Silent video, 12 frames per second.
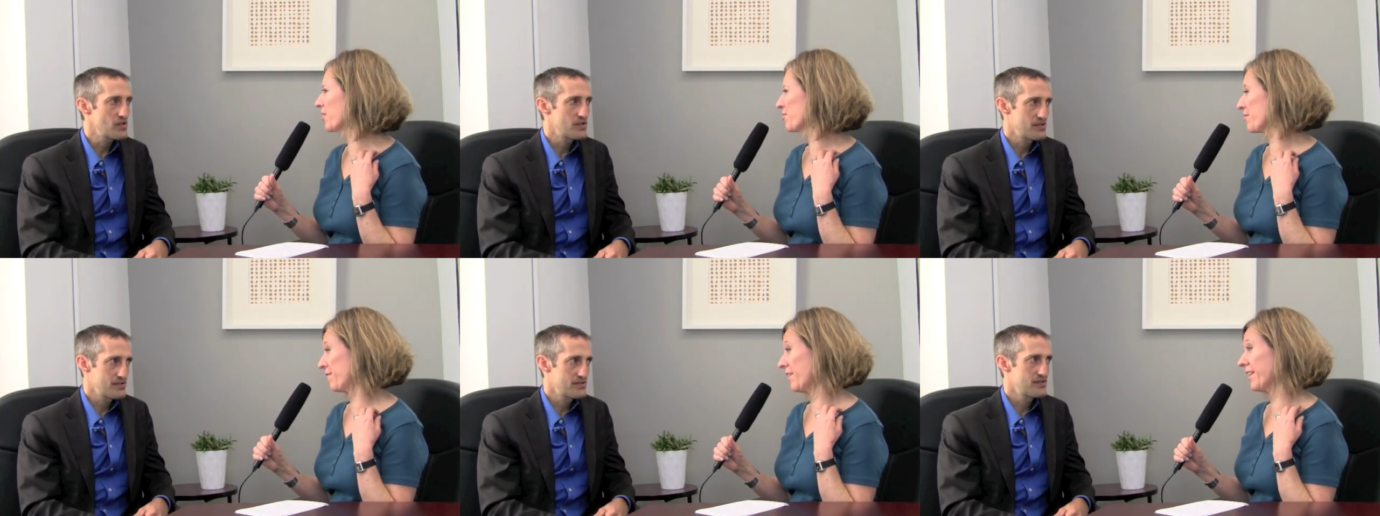Speaker 1: do you
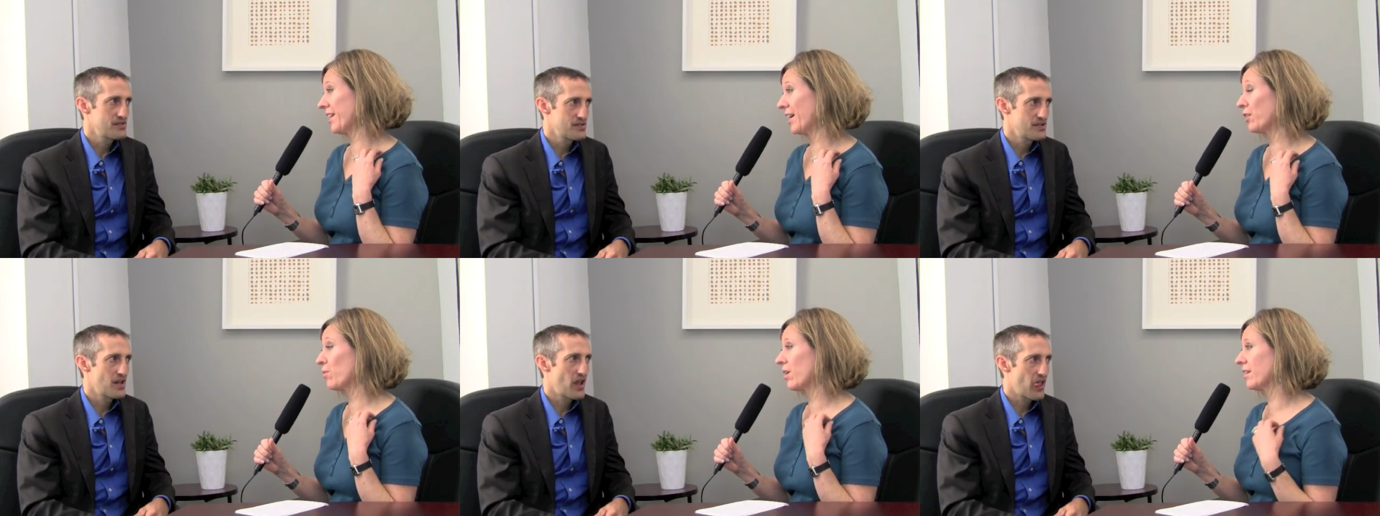define high
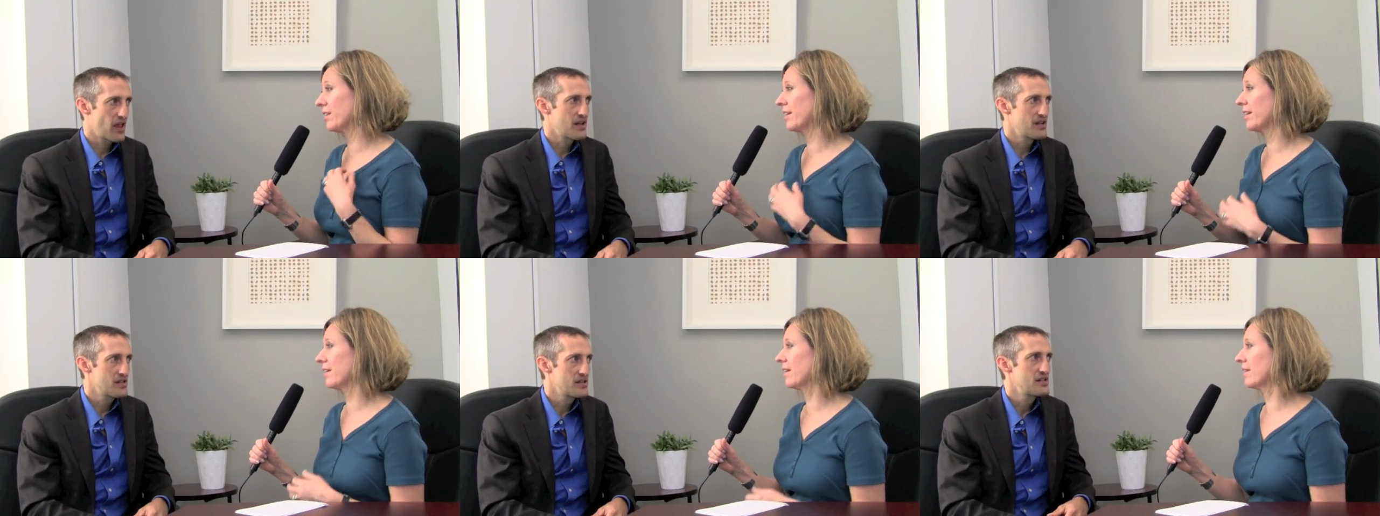
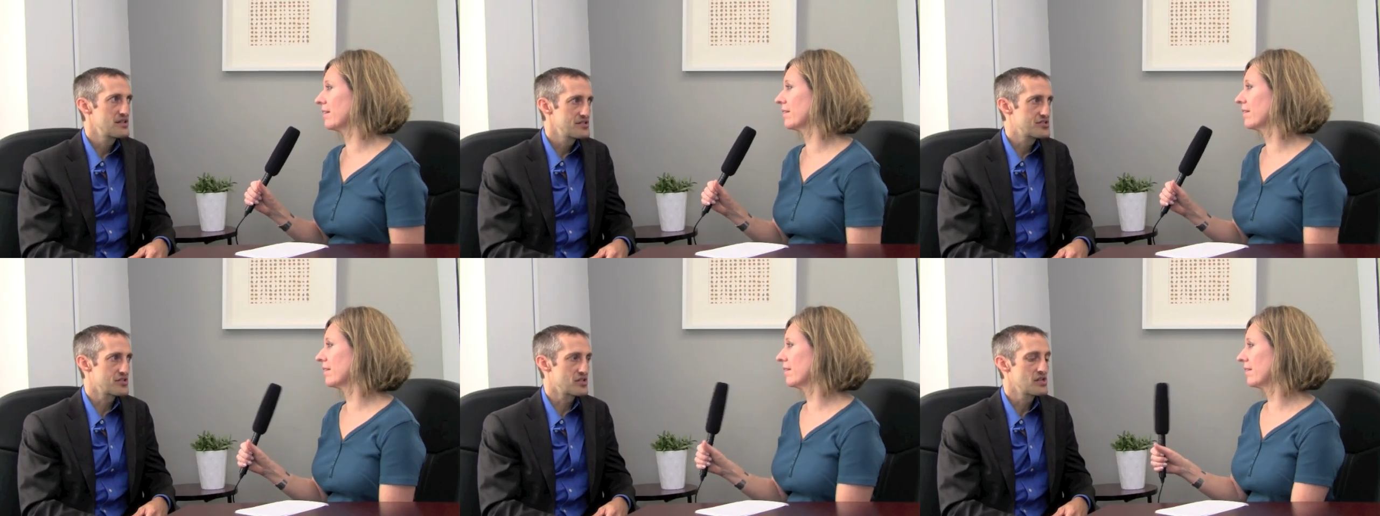quality?
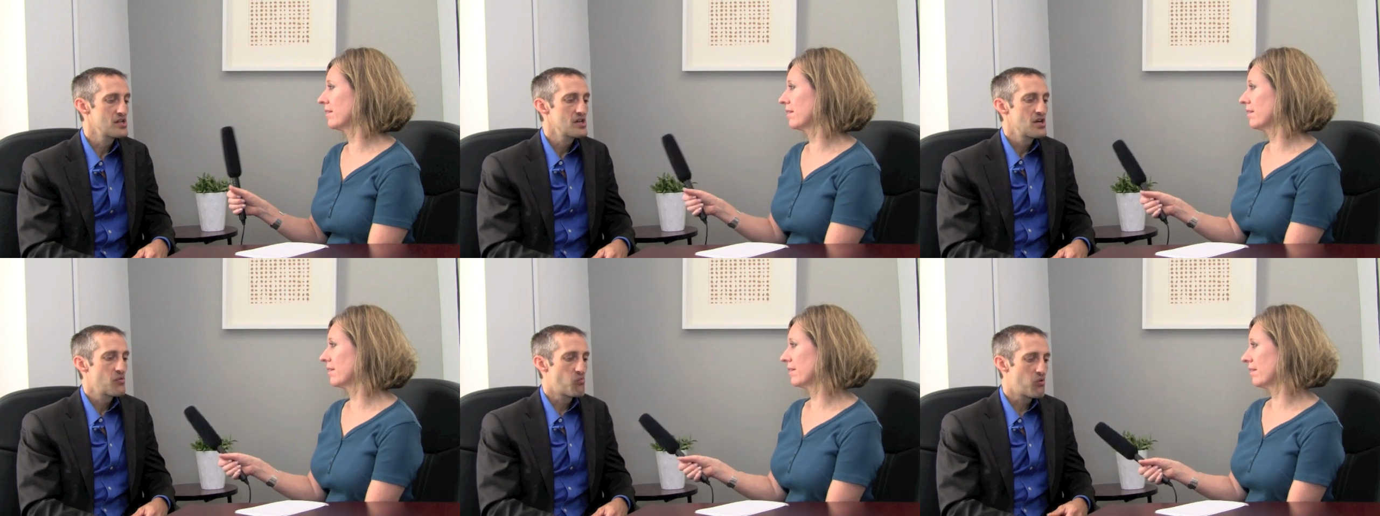
Speaker 2: Sure.
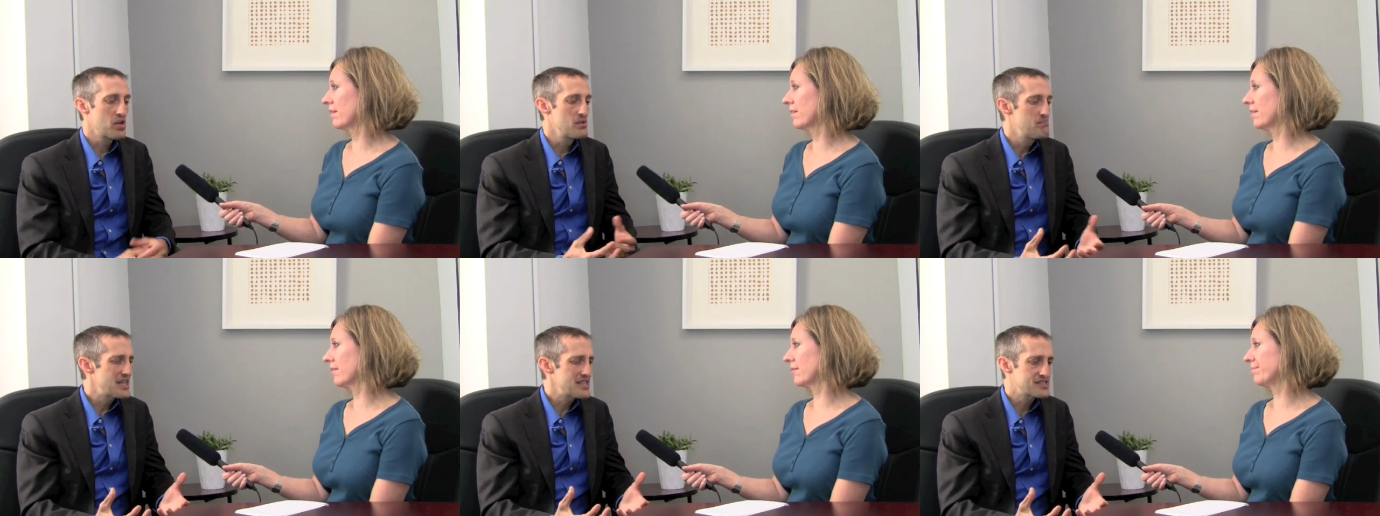One of the
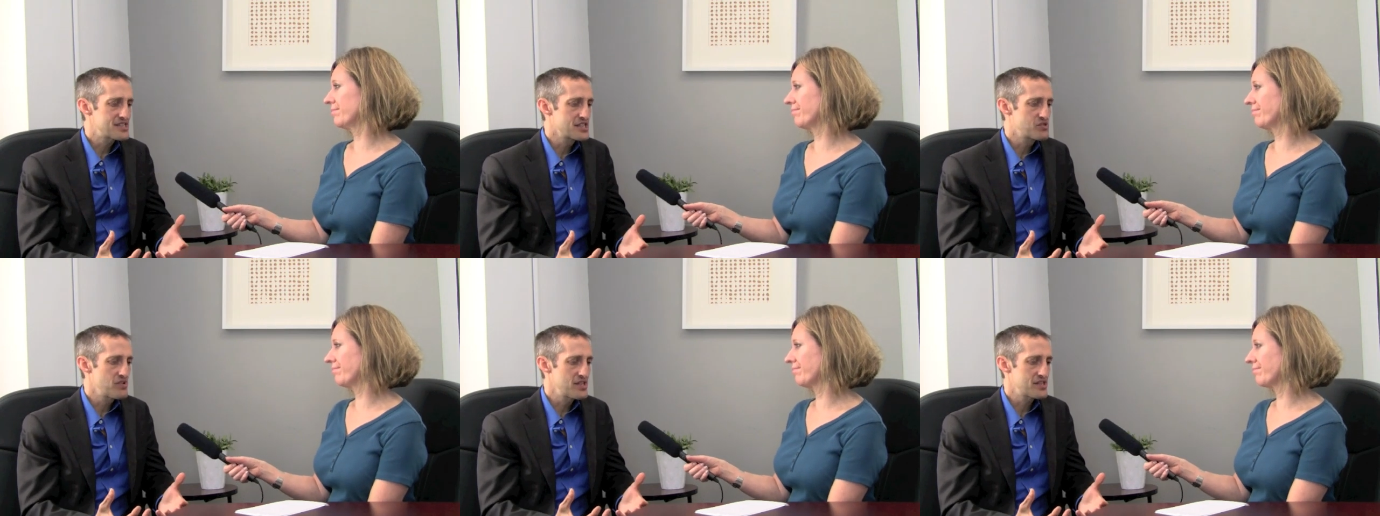biggest things
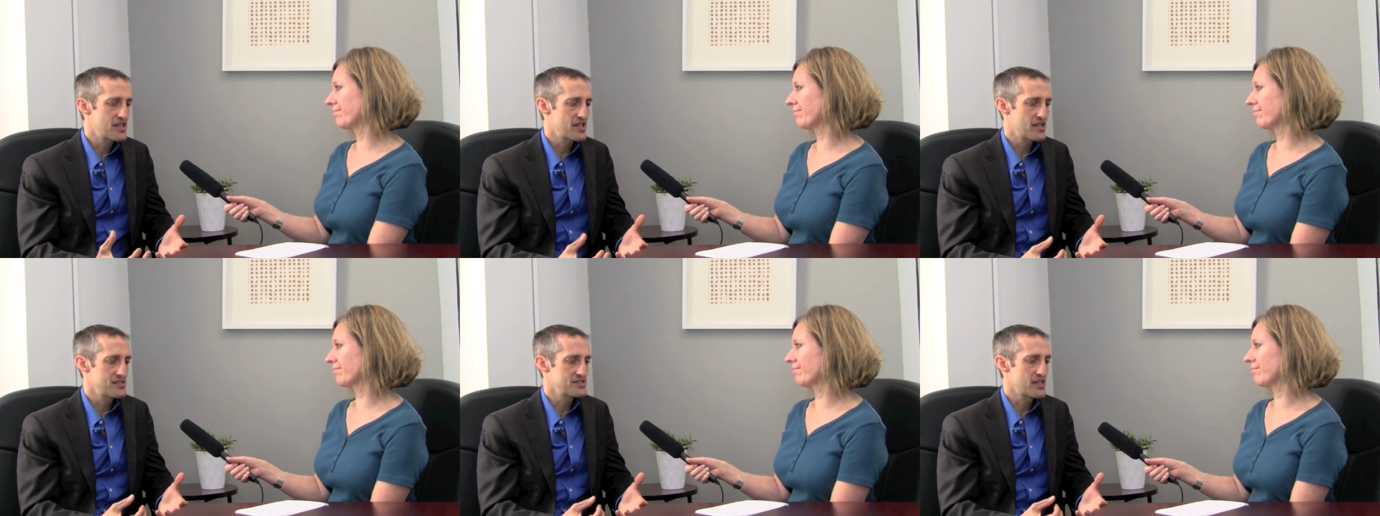we think
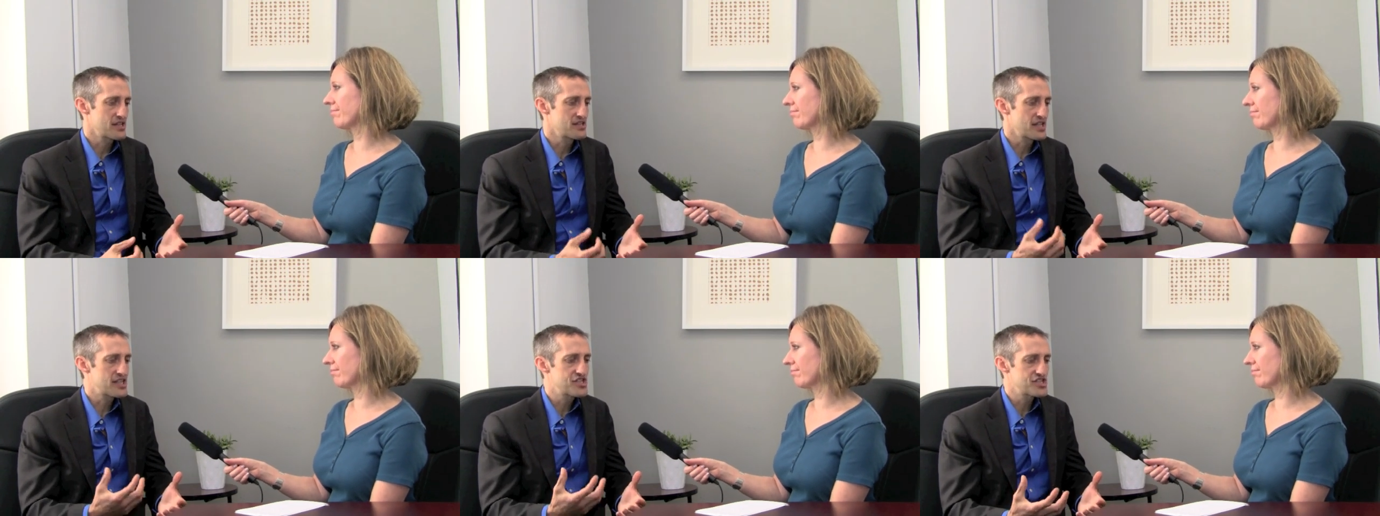is like
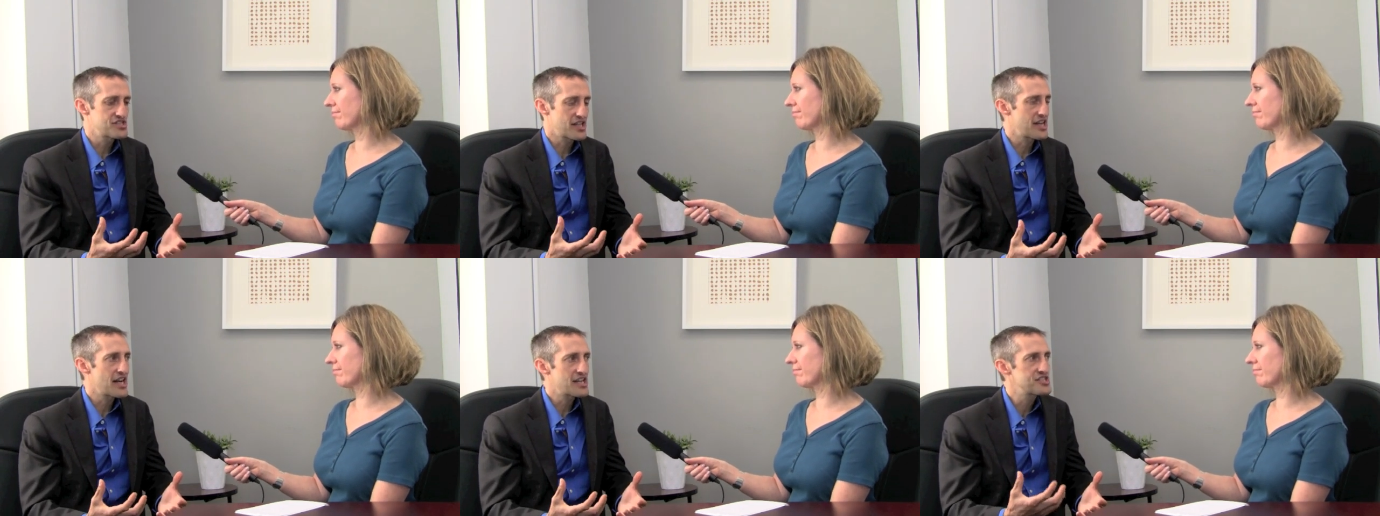just the
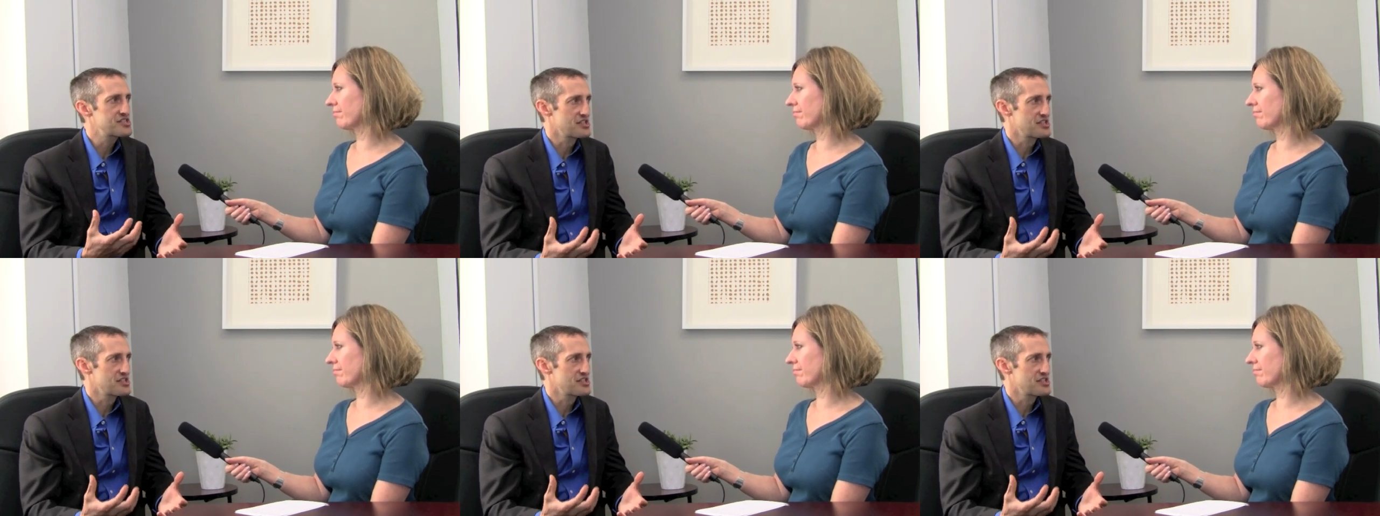connection